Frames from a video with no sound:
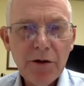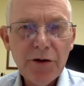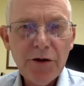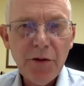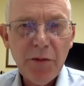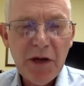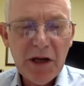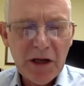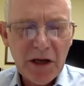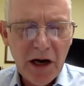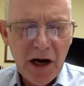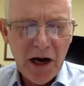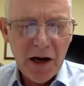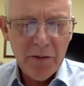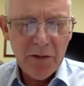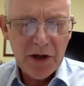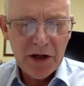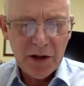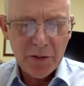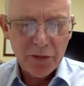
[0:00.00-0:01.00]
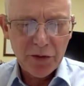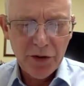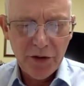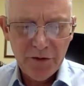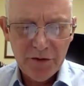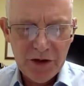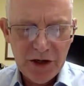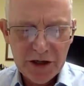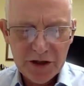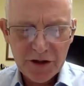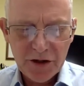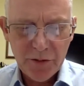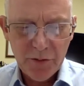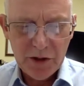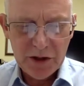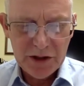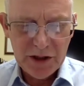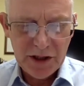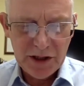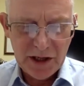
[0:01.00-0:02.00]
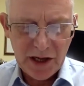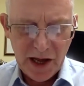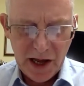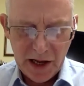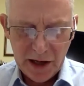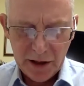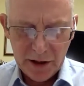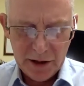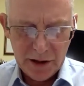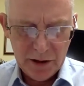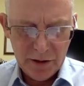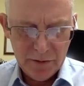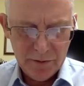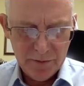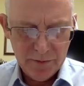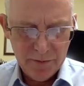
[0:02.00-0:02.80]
to become an approved instrument in Canada,